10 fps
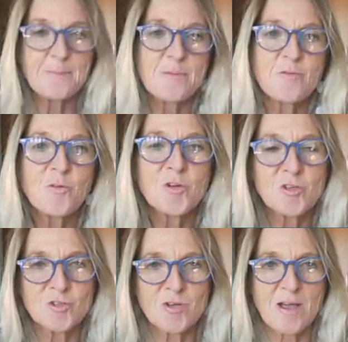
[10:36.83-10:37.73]
before
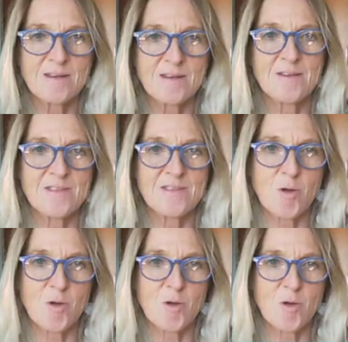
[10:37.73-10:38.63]
you try and give them
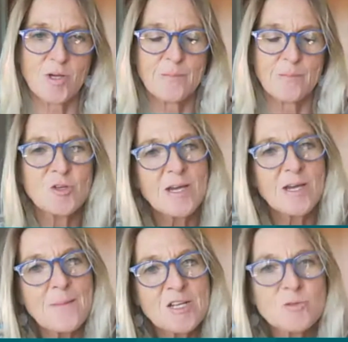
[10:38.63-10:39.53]
homework. I mean, you can
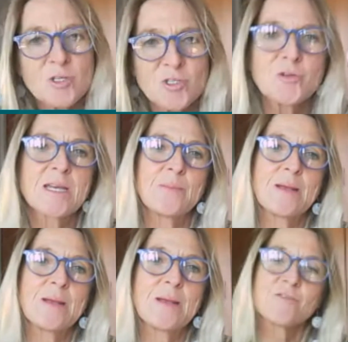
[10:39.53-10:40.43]
imagine what you're going to be
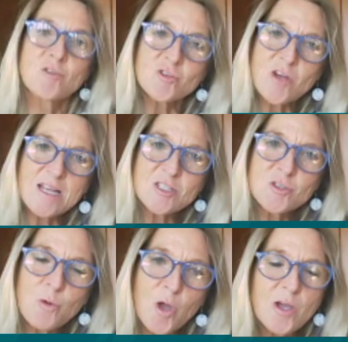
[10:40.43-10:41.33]
like if you're trying to do
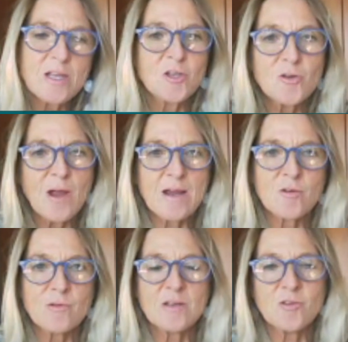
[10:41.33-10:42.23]
work and you're
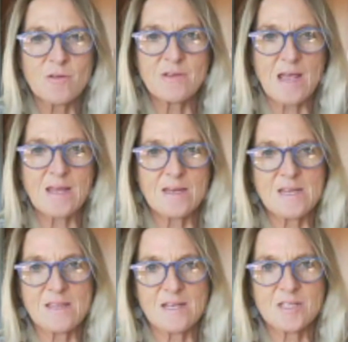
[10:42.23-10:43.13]
hungry and you haven't had
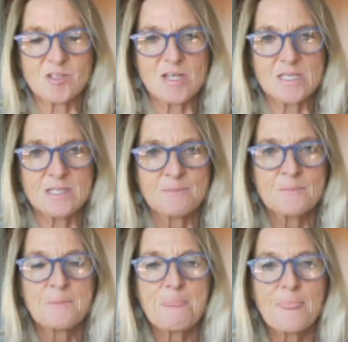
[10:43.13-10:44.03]
anything to eat.
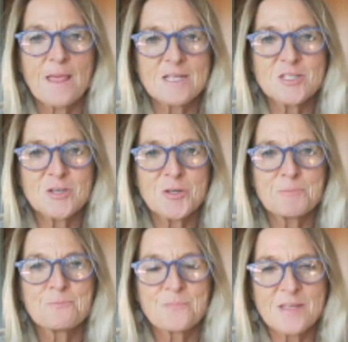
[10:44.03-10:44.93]
So,
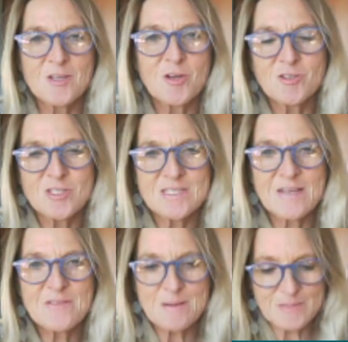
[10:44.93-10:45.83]
just give them
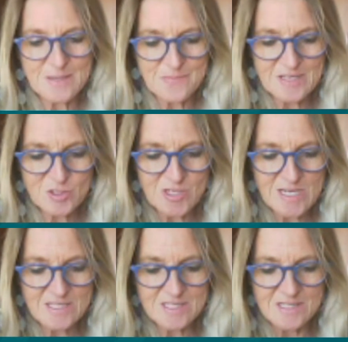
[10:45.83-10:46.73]
something to eat
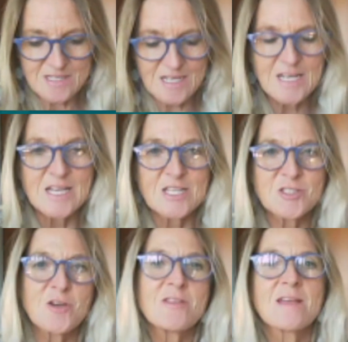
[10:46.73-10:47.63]
so that
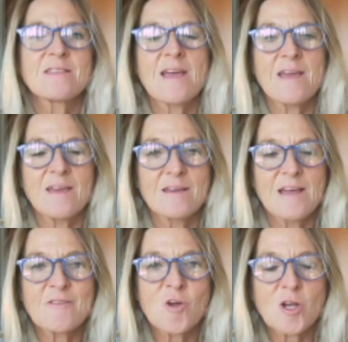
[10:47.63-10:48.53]
they have got
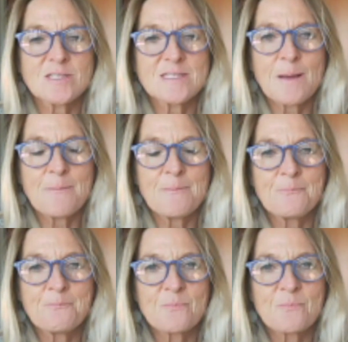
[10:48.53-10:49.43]

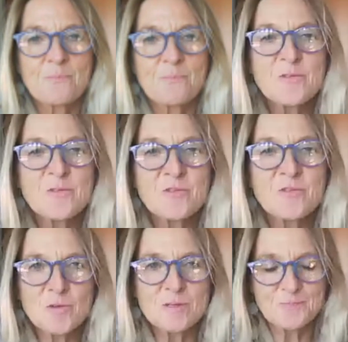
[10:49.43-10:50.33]
some
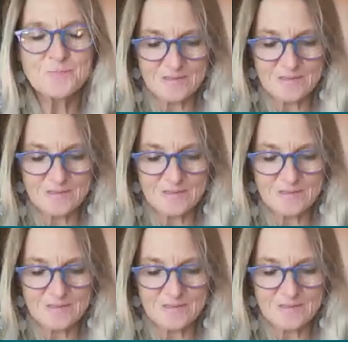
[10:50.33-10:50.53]
fuel